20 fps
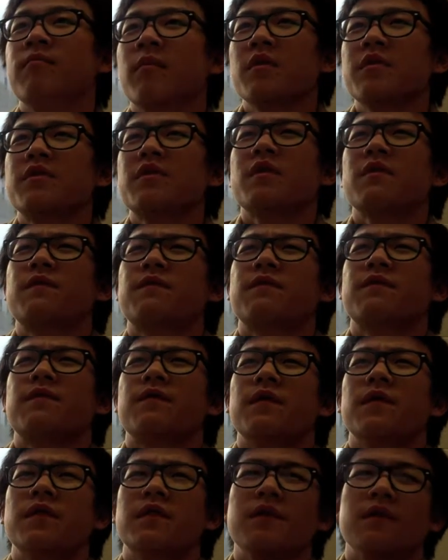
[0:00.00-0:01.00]
most of
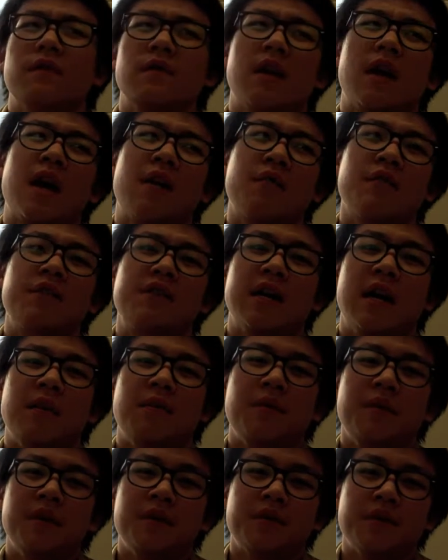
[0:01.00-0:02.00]
our
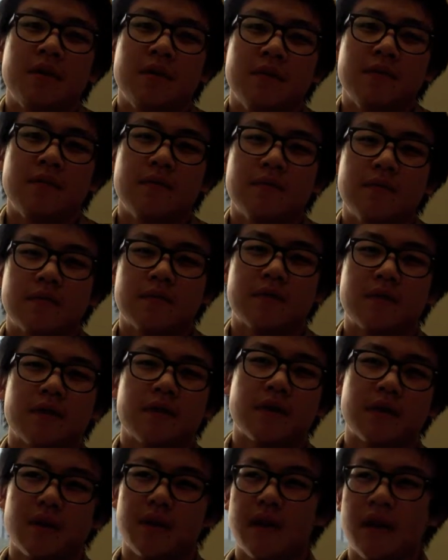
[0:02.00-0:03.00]
generation,
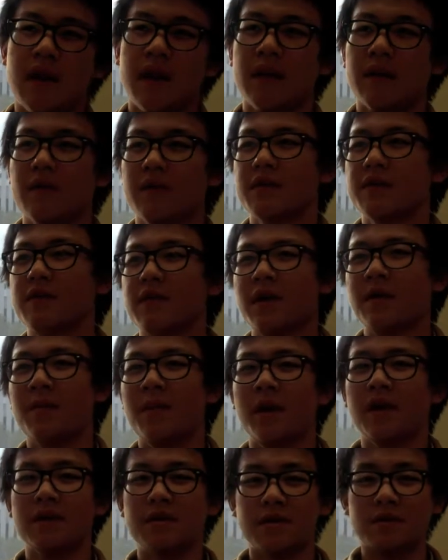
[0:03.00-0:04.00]
the
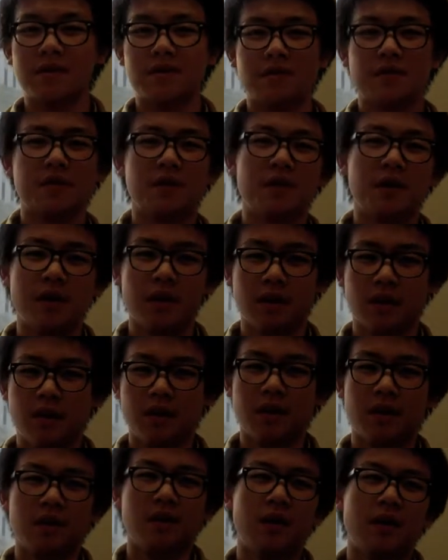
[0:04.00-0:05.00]
same age student,
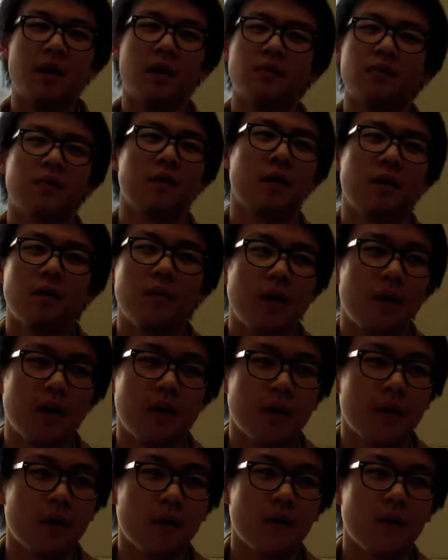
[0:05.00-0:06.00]
he
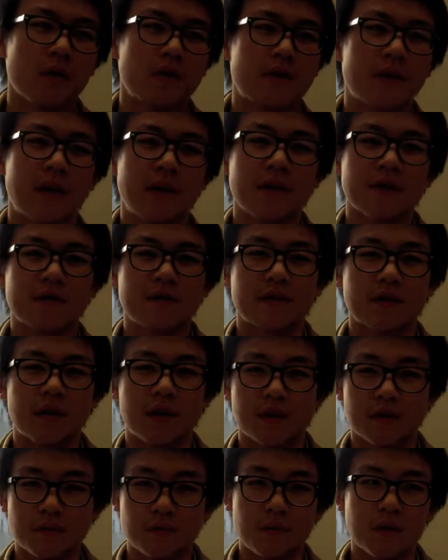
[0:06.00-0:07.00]
really know the Chinese
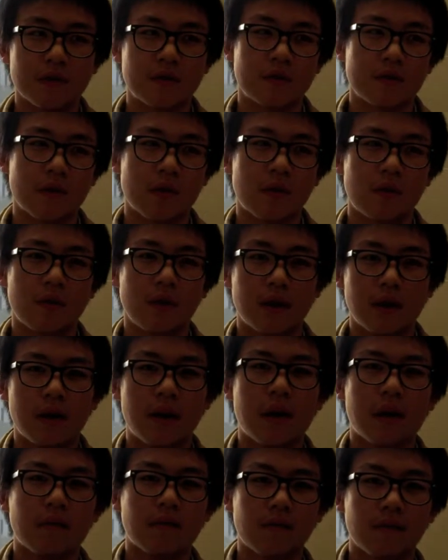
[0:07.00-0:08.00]
history story
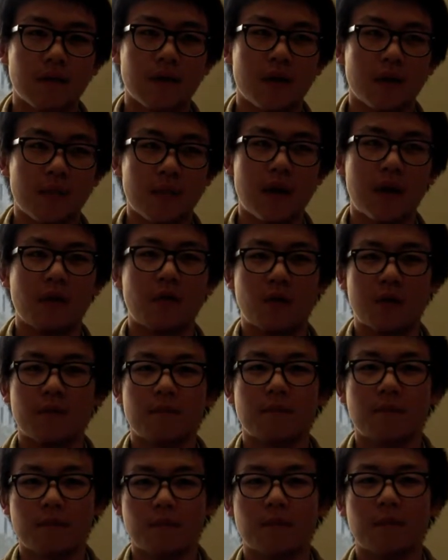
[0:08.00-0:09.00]
like my
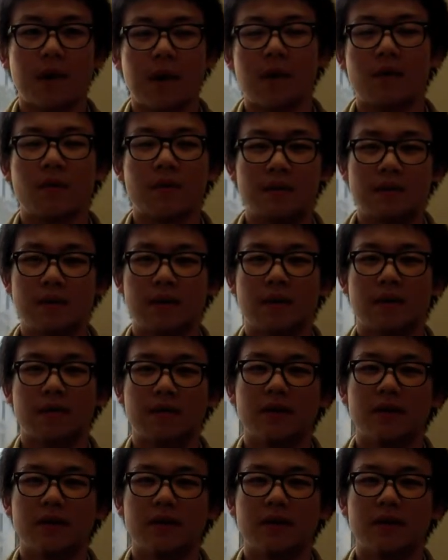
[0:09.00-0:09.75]
grandparents.